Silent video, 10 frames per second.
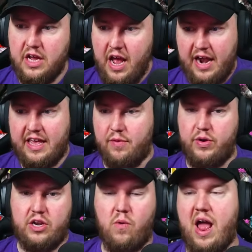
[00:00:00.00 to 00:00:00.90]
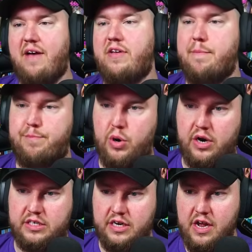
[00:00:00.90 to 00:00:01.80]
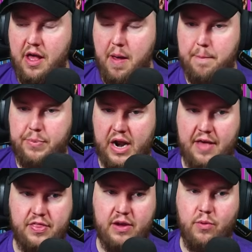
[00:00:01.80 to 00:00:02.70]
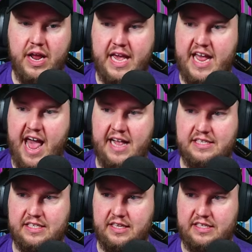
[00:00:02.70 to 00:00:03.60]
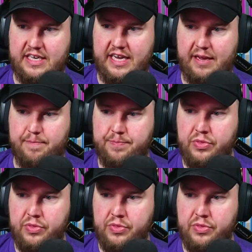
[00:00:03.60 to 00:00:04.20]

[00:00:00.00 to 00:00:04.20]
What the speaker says: And again, we don't have him booked, but I think what he adds to the team